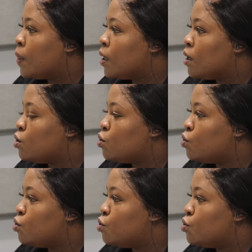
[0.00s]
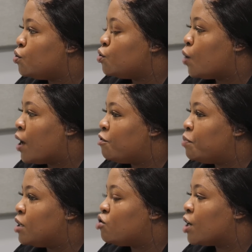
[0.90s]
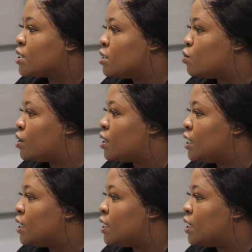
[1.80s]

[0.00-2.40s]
you have been entrusted with